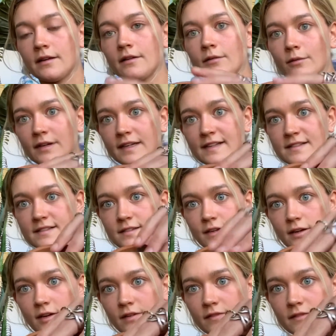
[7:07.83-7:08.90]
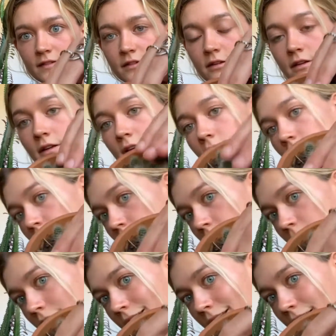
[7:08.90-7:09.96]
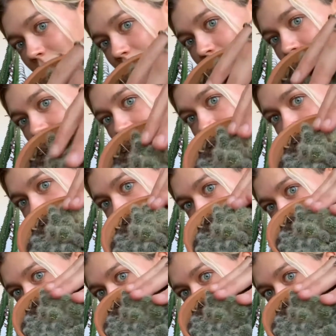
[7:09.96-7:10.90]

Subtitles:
when it's soft, like touch, touch,